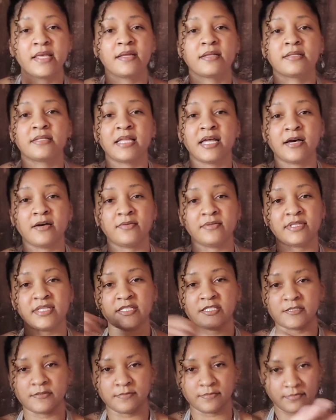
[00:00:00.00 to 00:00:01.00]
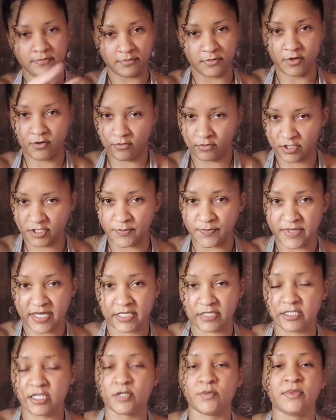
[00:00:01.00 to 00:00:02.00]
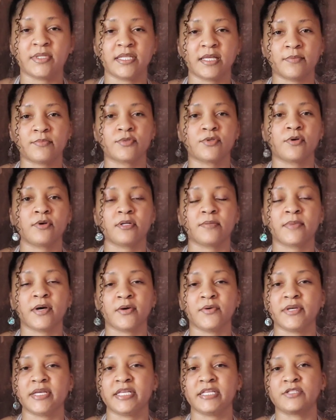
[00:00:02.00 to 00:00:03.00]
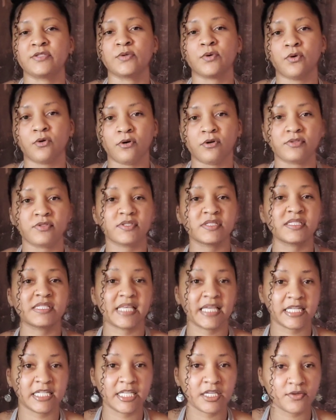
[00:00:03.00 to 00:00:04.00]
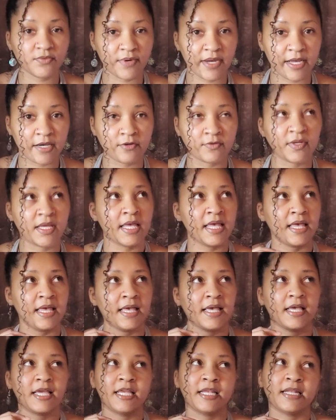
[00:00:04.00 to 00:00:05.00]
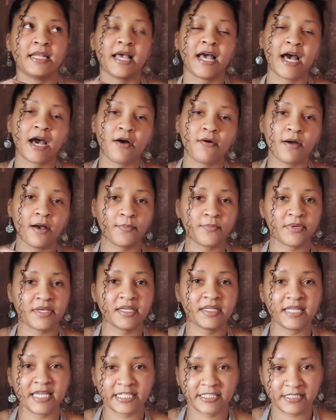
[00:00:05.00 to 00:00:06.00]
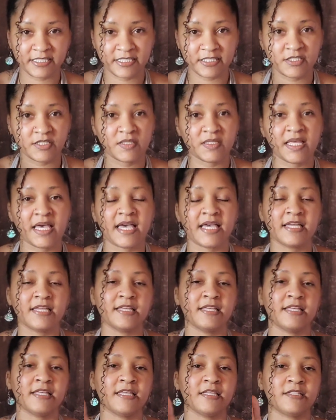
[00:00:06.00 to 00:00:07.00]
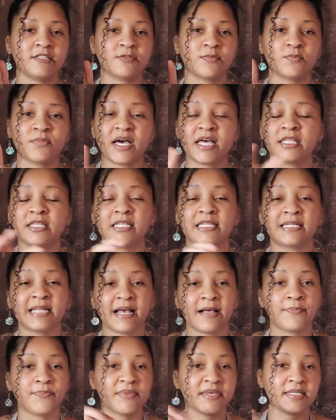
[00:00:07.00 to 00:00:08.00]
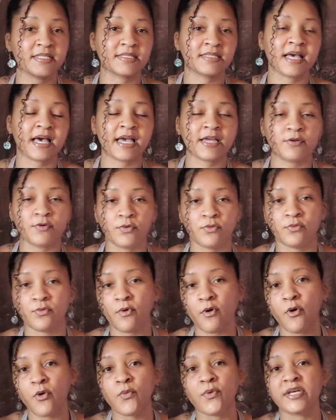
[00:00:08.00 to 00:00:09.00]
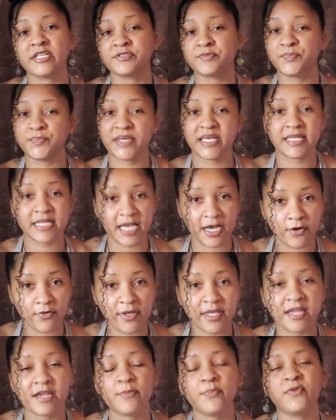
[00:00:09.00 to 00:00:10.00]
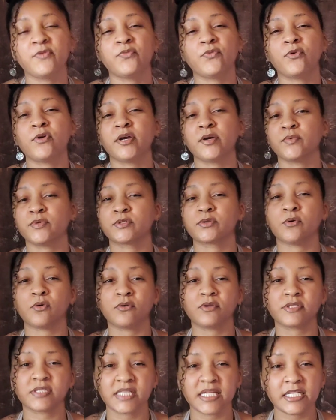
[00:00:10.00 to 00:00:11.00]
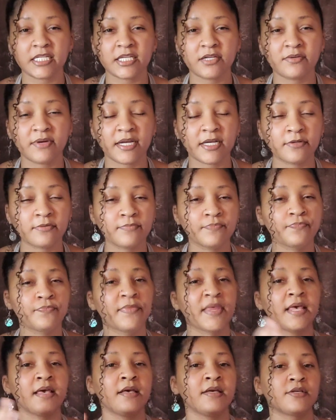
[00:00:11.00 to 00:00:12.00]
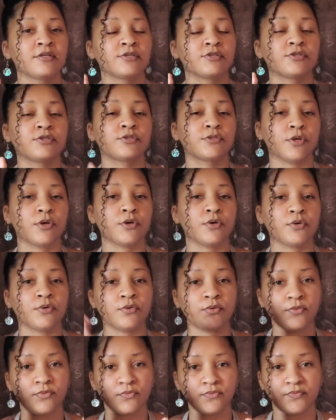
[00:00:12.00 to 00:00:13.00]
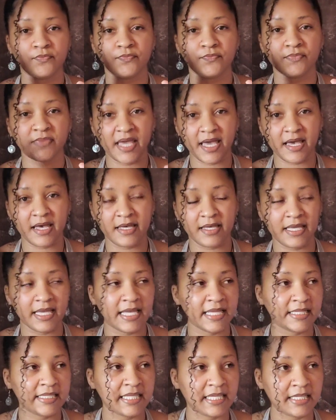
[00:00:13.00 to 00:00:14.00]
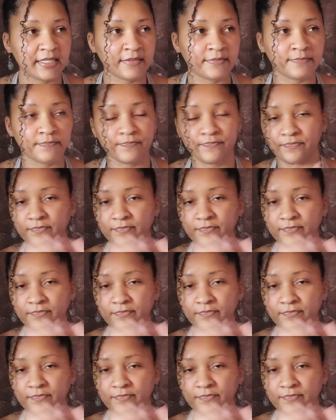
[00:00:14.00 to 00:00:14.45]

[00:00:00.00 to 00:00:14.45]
Now, this oldest black settlement that I'm talking about is called Sandy Ground, and how I'm connected to that is my Lenape side, who always been out here before it was called Sandy Ground. So yeah, and then